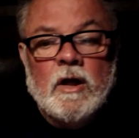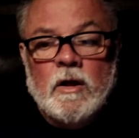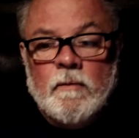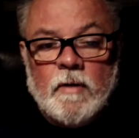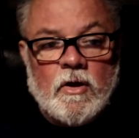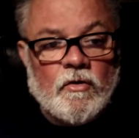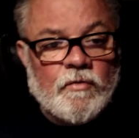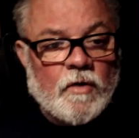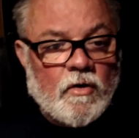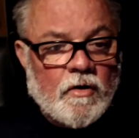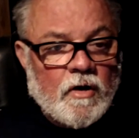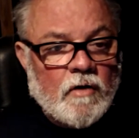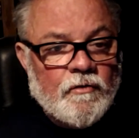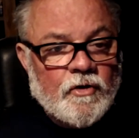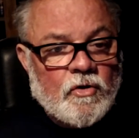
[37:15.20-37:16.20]
because we're going
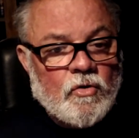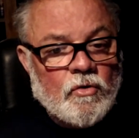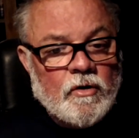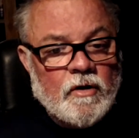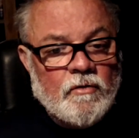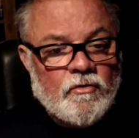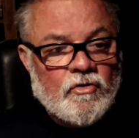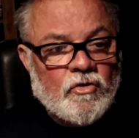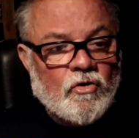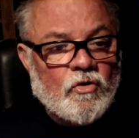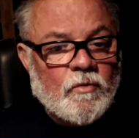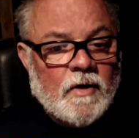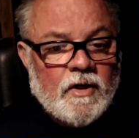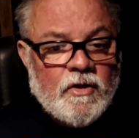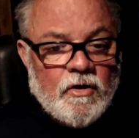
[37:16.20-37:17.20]
over to Corleone Talk,
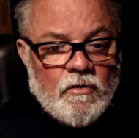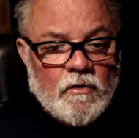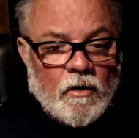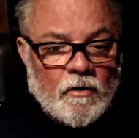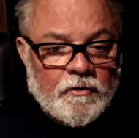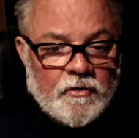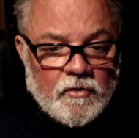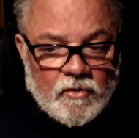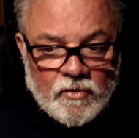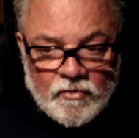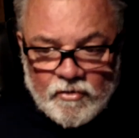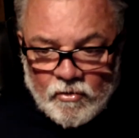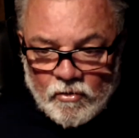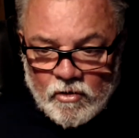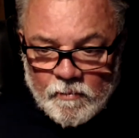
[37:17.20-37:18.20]
where you lot can
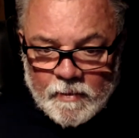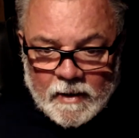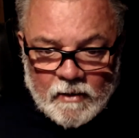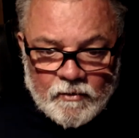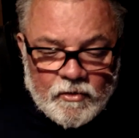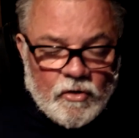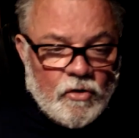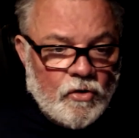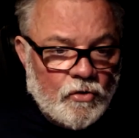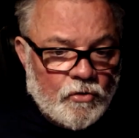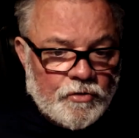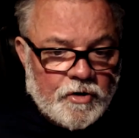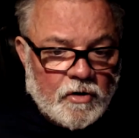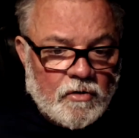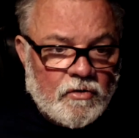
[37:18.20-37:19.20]
talk about your
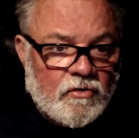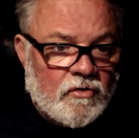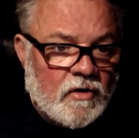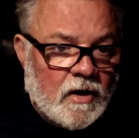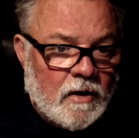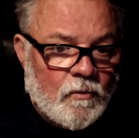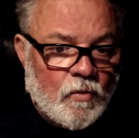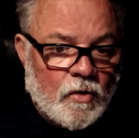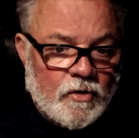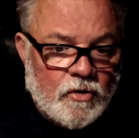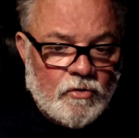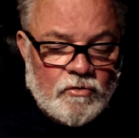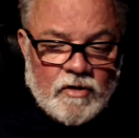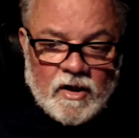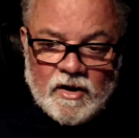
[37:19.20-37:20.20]
dogs and what
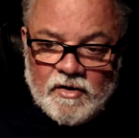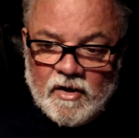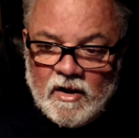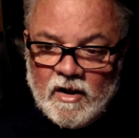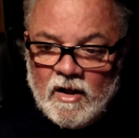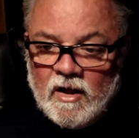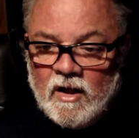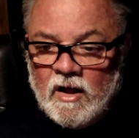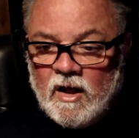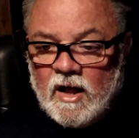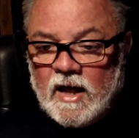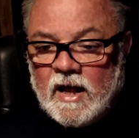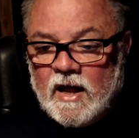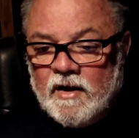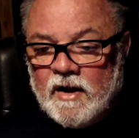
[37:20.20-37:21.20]
you did
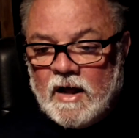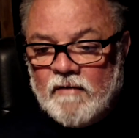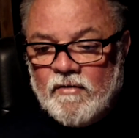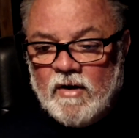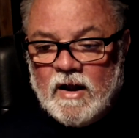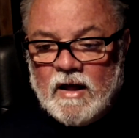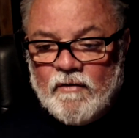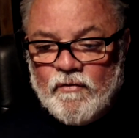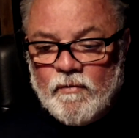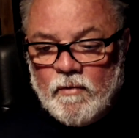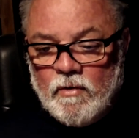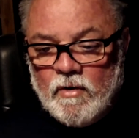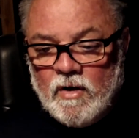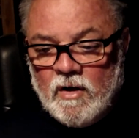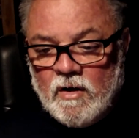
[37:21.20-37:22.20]
and have a laugh,
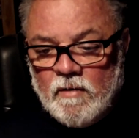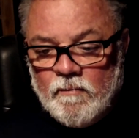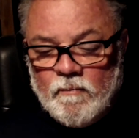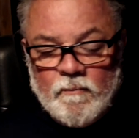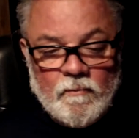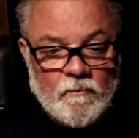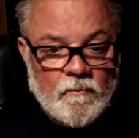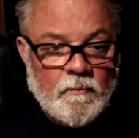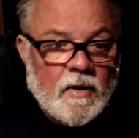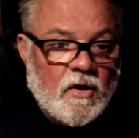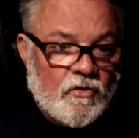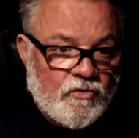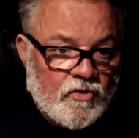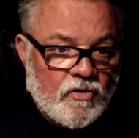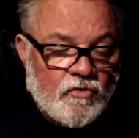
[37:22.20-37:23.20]

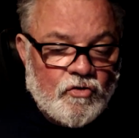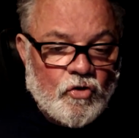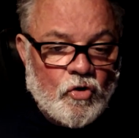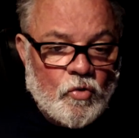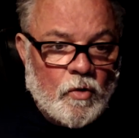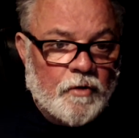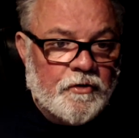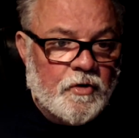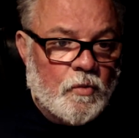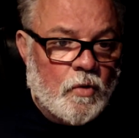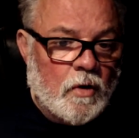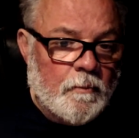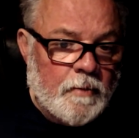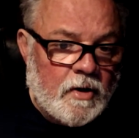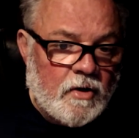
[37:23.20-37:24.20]
because you can talk
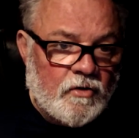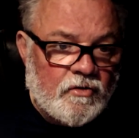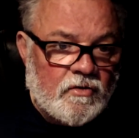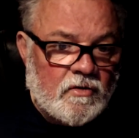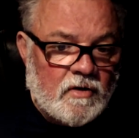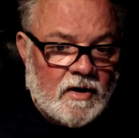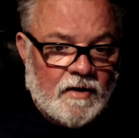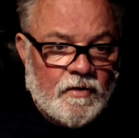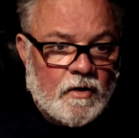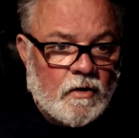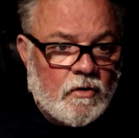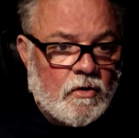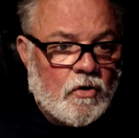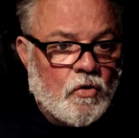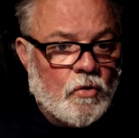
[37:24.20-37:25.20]
one-to-one, because in the
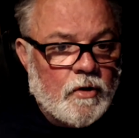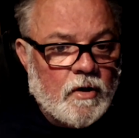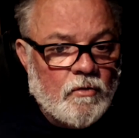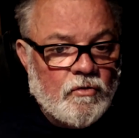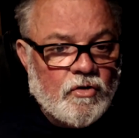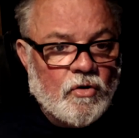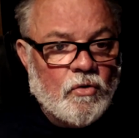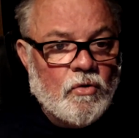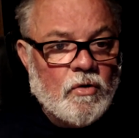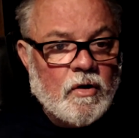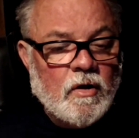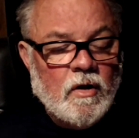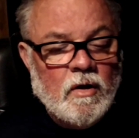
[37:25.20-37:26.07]
Corleone Talk,